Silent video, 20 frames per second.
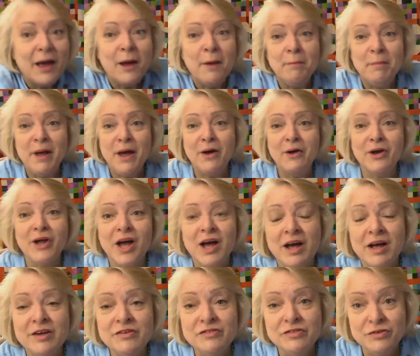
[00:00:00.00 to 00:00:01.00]
about
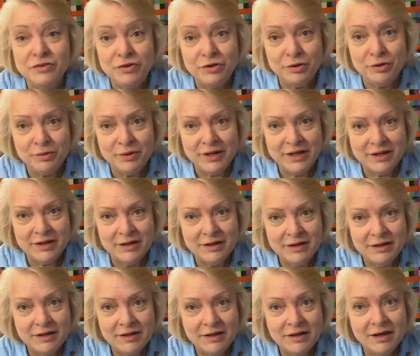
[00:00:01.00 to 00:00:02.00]
us doing
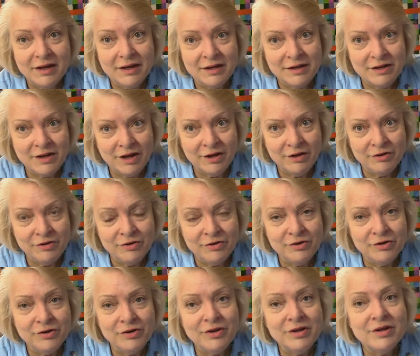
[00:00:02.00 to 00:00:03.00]
an
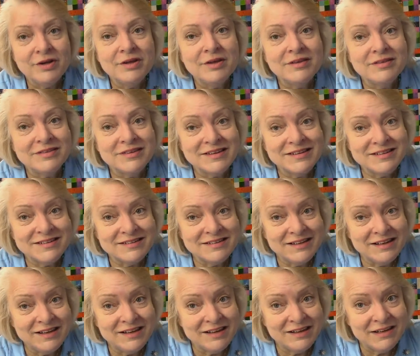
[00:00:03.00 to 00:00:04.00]
under the
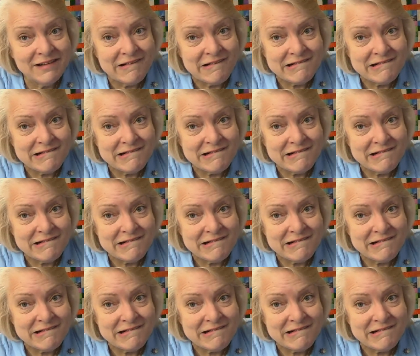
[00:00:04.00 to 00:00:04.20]
sea